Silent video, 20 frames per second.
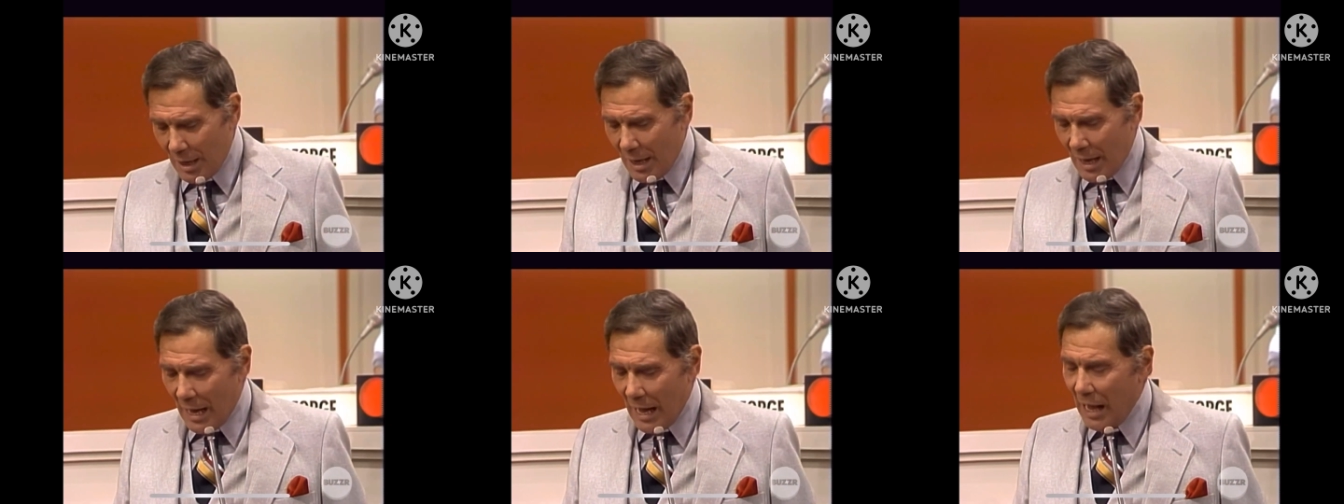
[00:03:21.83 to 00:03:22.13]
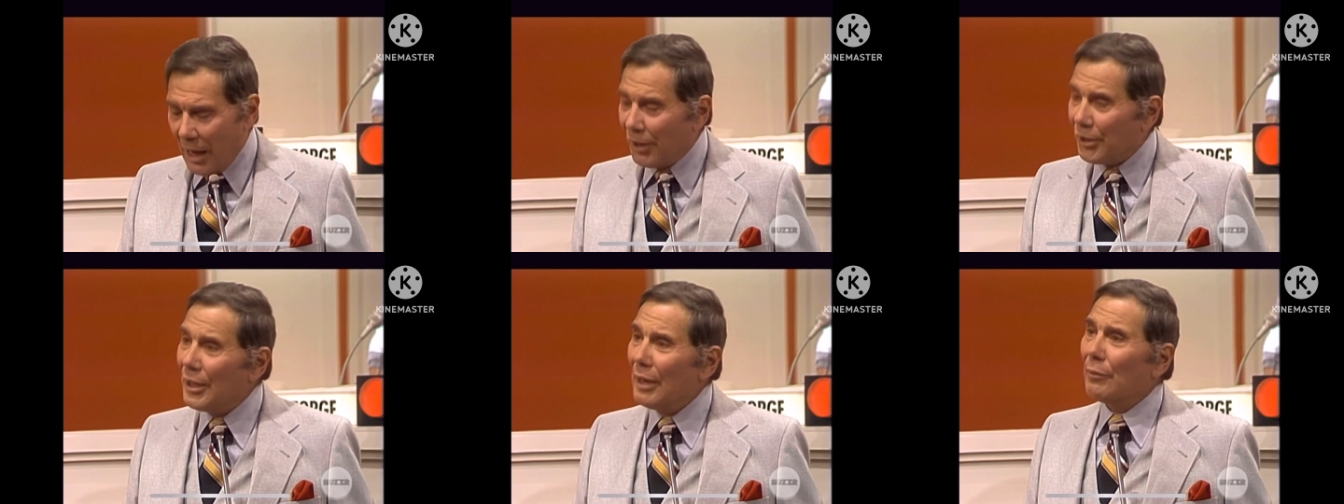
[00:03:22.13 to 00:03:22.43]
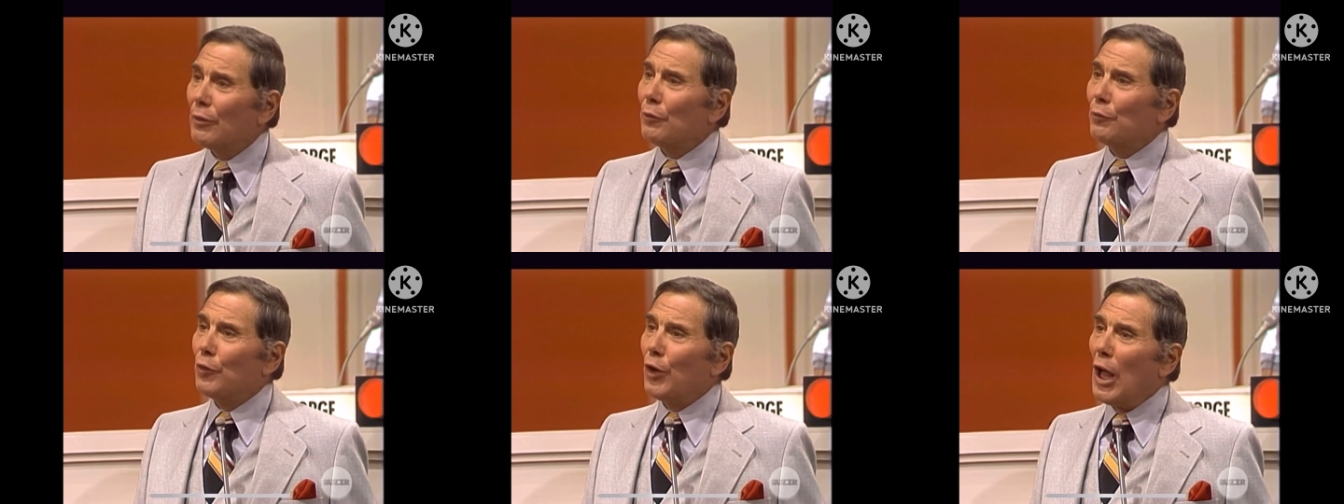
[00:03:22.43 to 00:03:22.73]
I'll
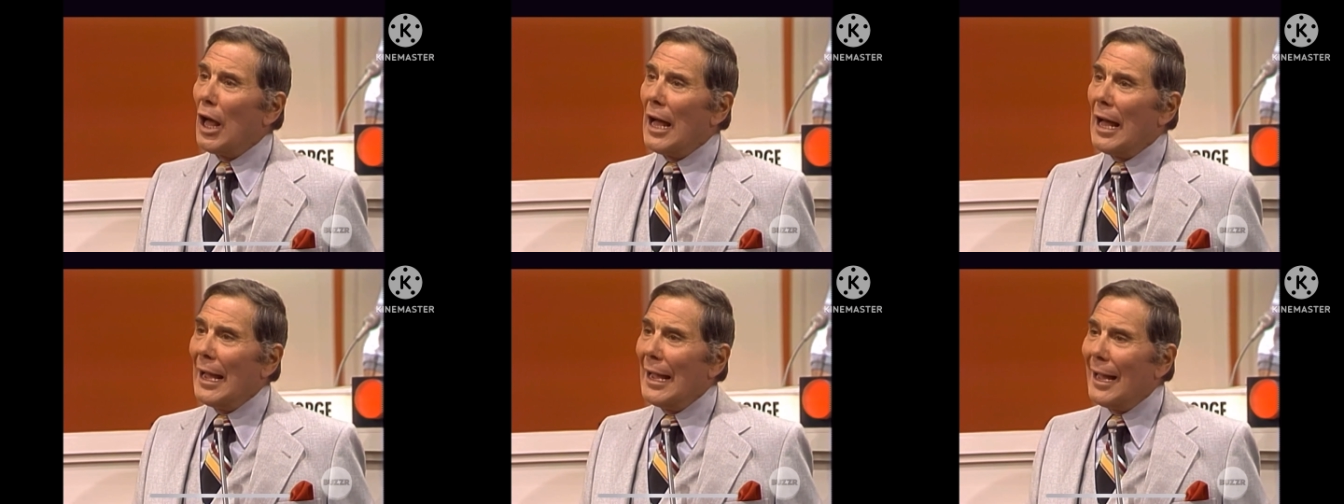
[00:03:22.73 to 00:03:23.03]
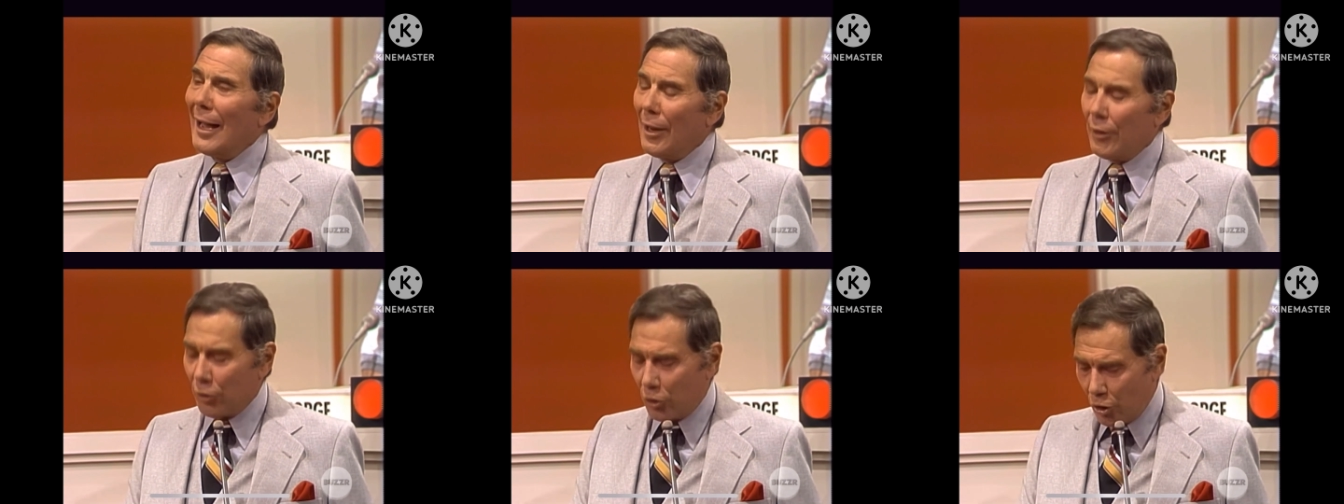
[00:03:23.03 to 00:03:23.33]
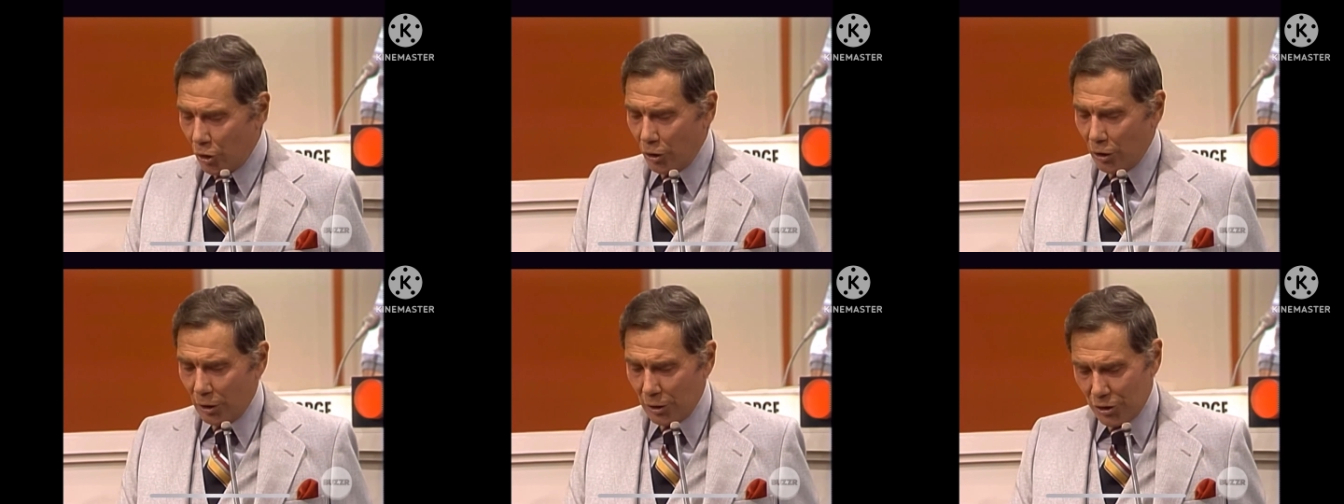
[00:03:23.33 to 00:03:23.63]
never fly on
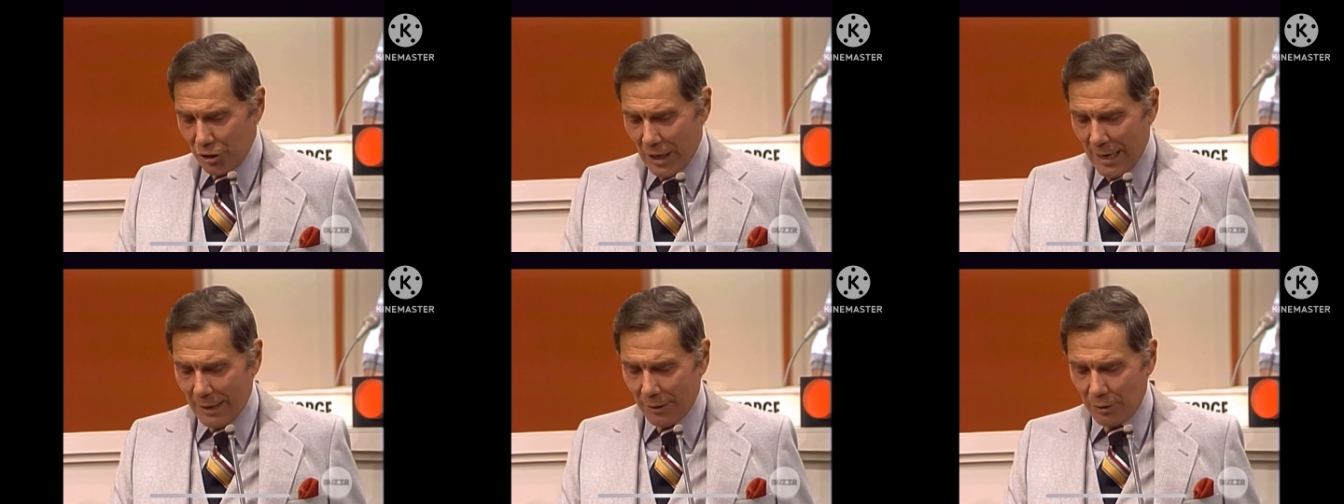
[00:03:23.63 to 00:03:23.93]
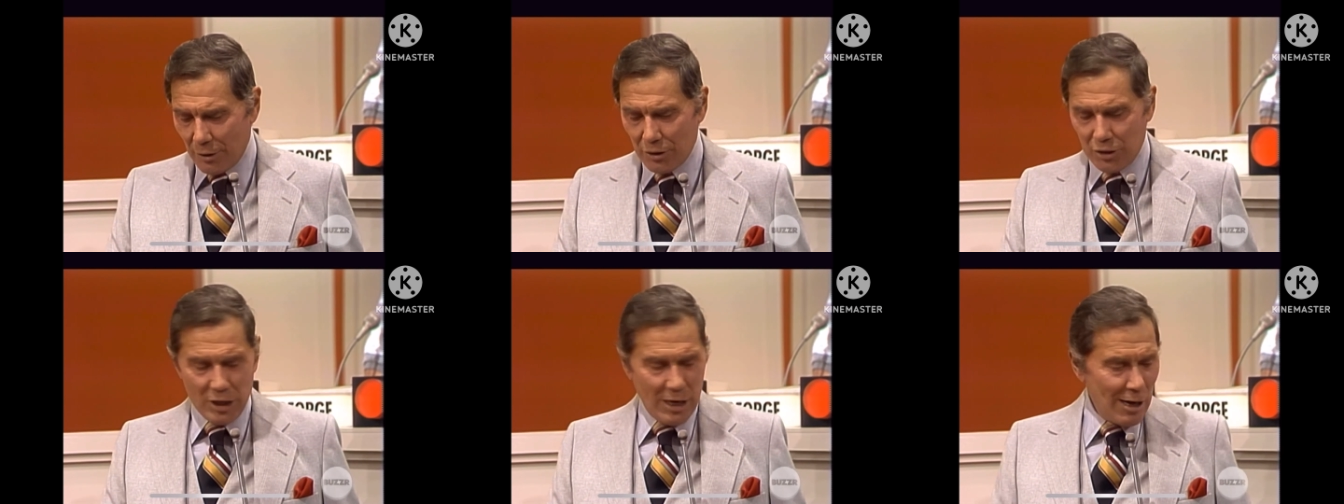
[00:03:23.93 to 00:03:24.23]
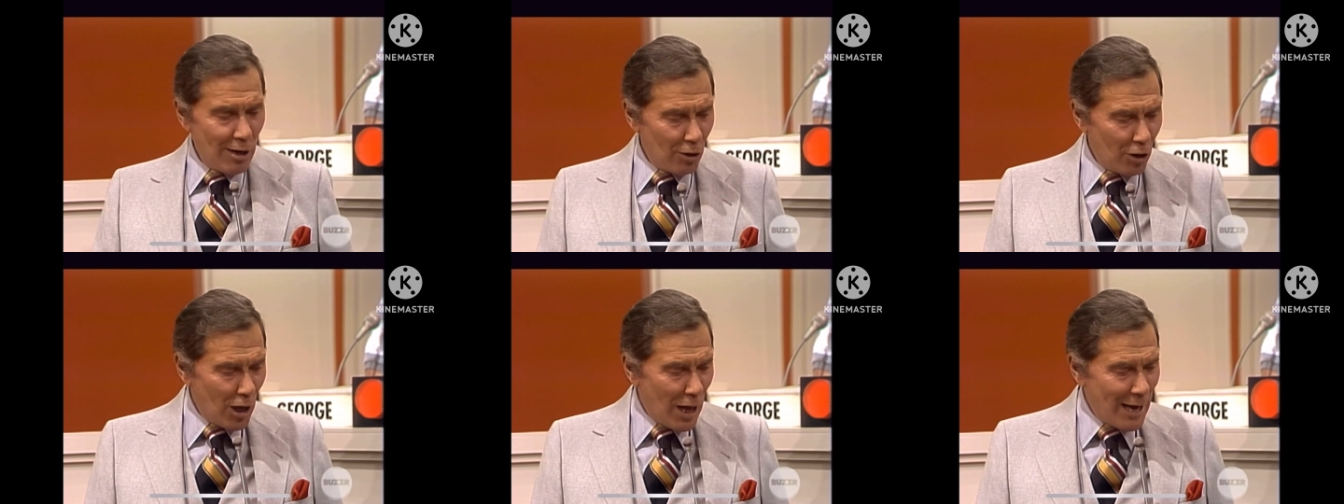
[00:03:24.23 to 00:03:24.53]
Colonel Sanders'
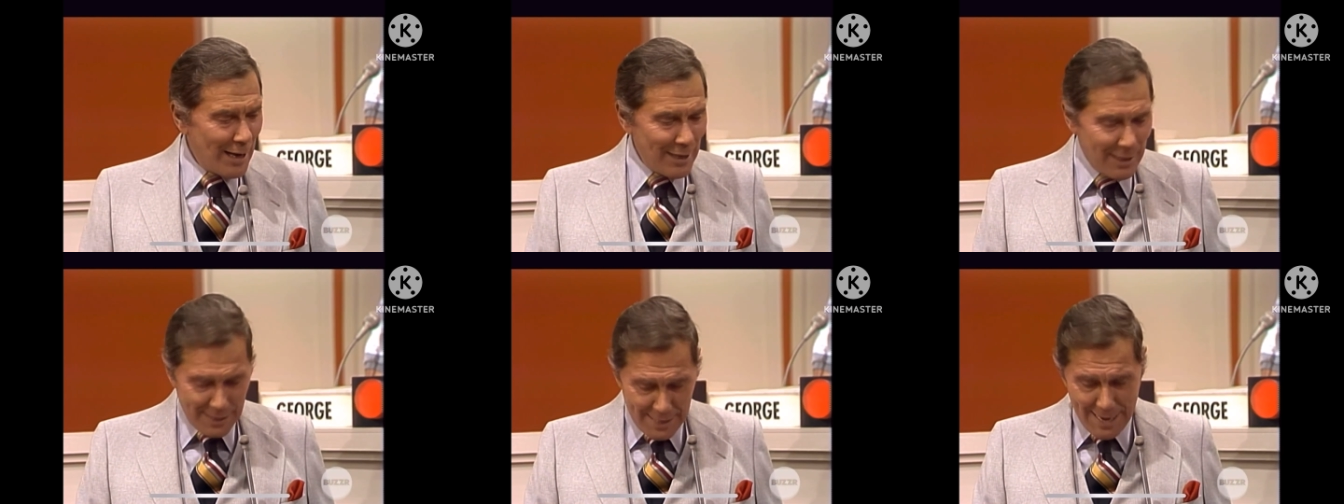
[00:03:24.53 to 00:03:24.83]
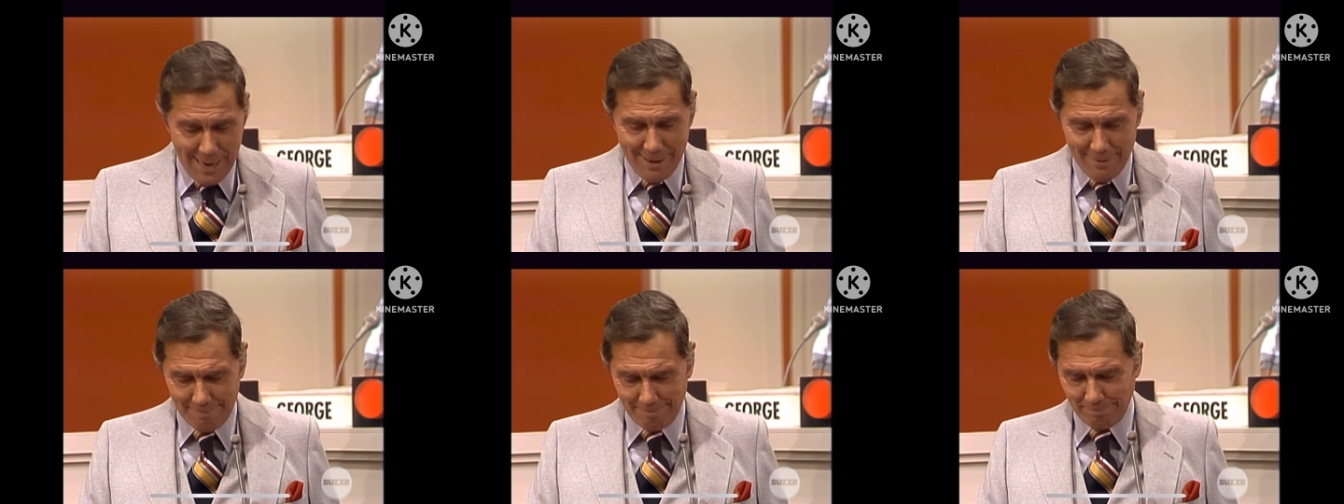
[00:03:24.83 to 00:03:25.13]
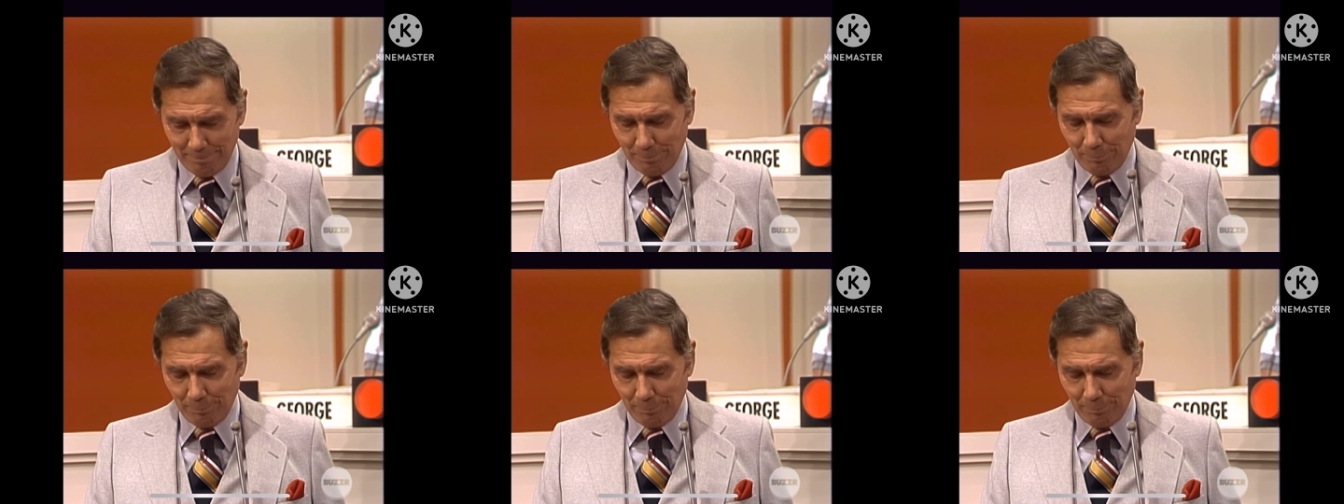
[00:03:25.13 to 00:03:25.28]
airline again.